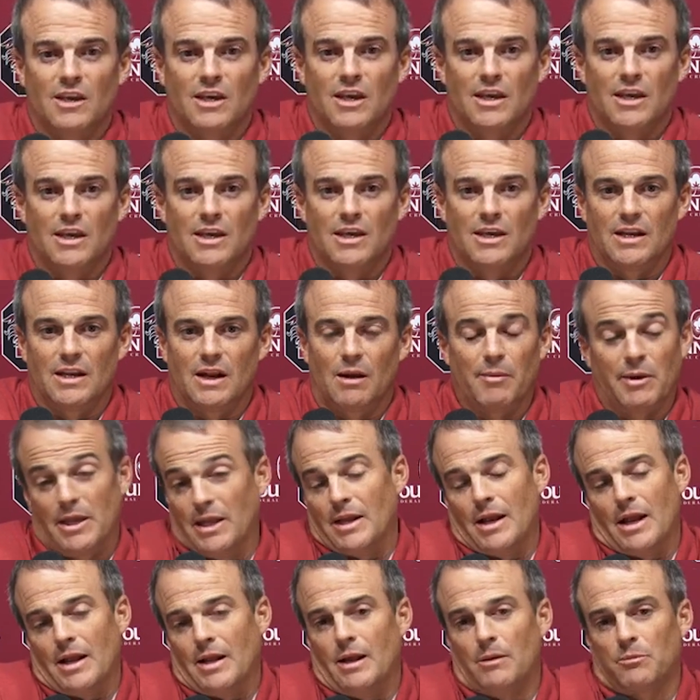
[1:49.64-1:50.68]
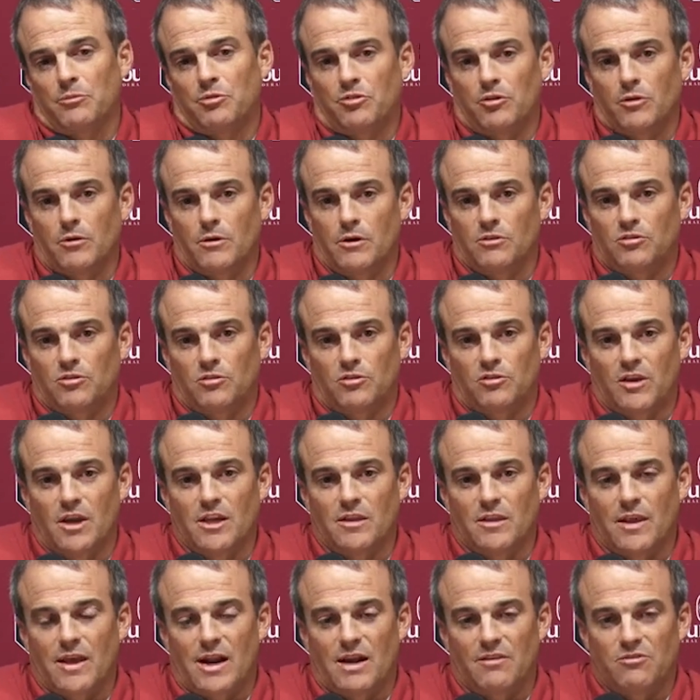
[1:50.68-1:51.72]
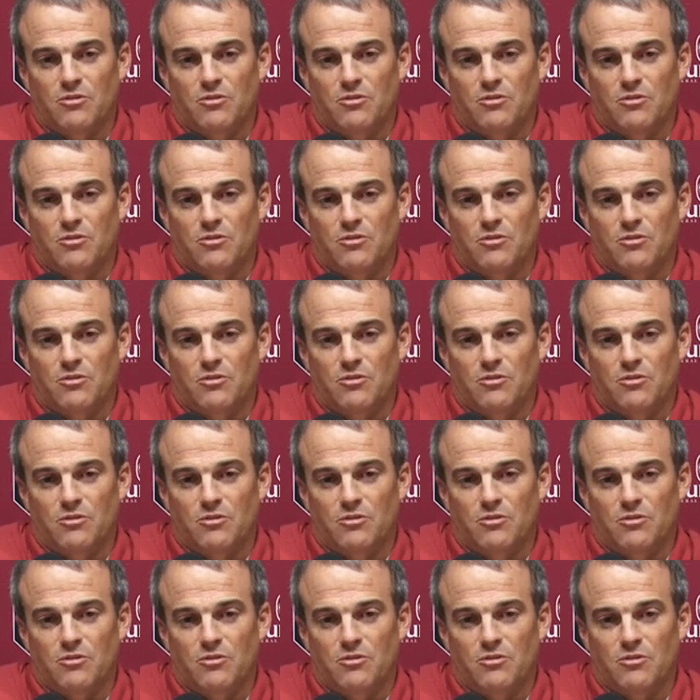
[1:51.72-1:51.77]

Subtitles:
And I mean, and I'm serious in saying that.